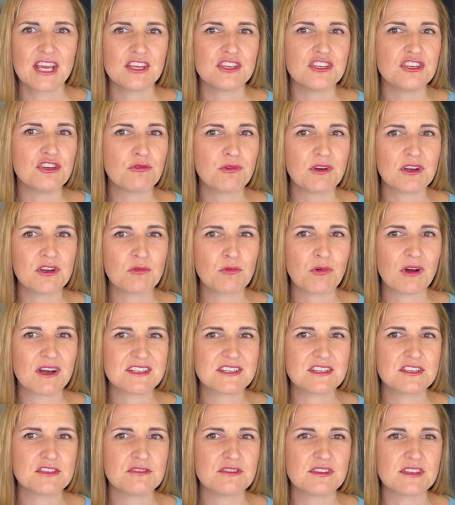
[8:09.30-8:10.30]
You wouldn't
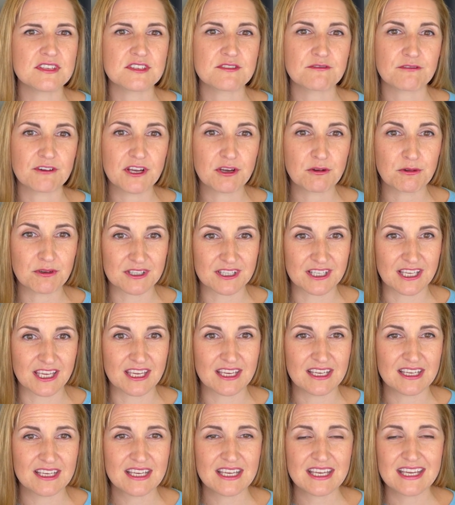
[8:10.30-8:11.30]
want to do this
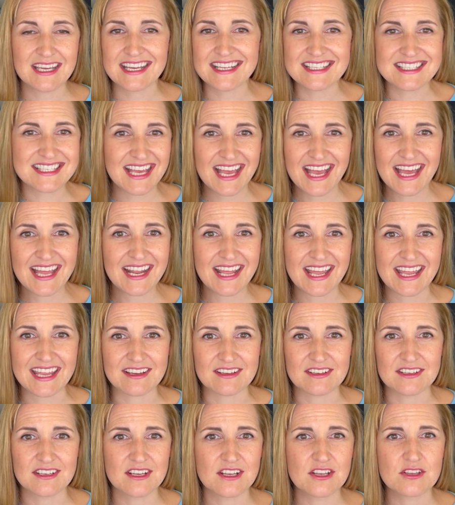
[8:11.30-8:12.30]
frequently. It's a
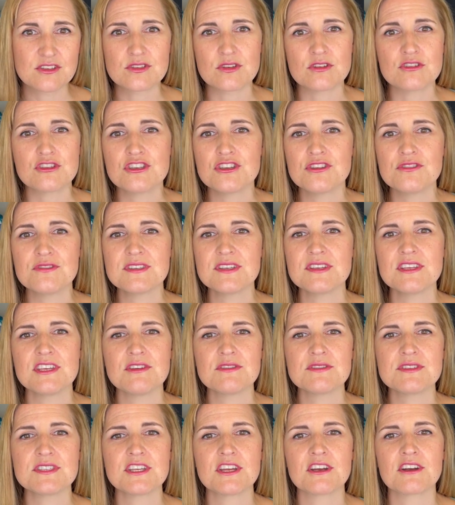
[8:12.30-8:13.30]
headache, so choose a
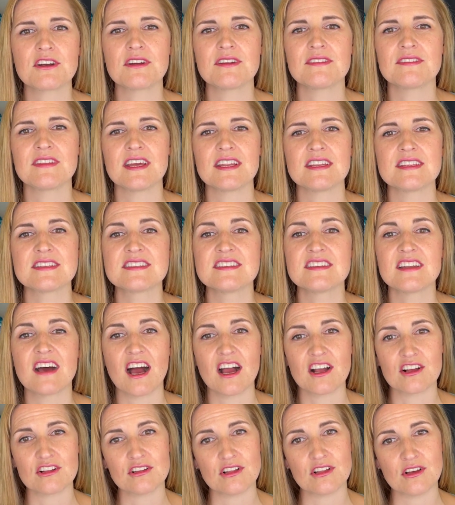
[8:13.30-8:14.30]
use year that is
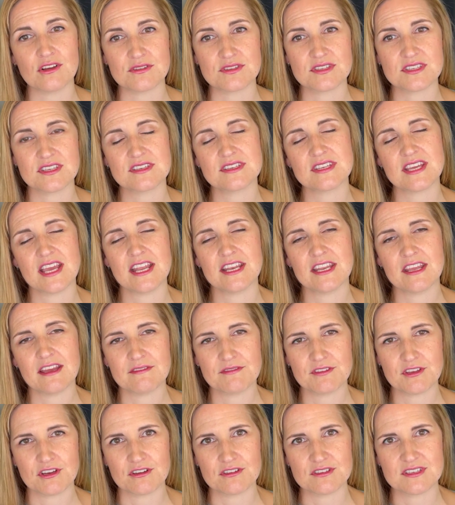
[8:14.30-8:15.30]
not close to any
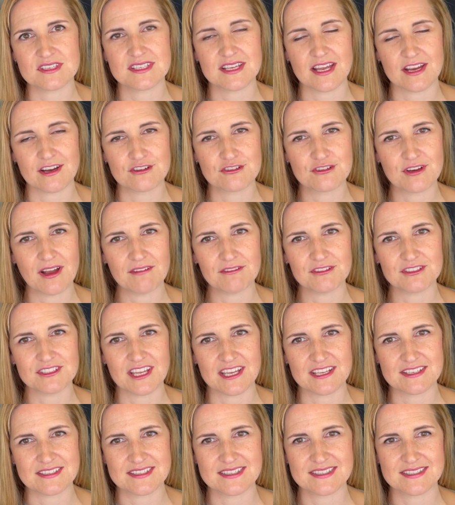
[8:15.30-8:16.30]
of your desired travel
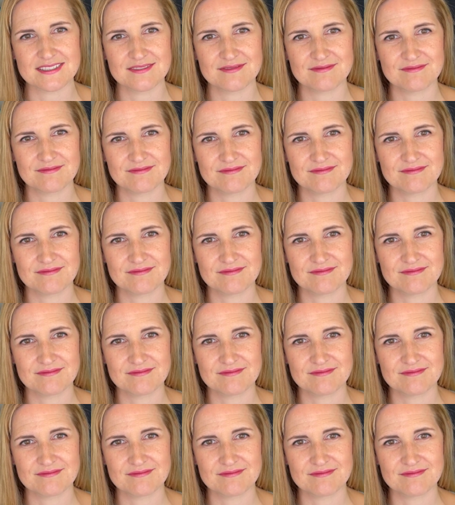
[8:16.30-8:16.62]
dates.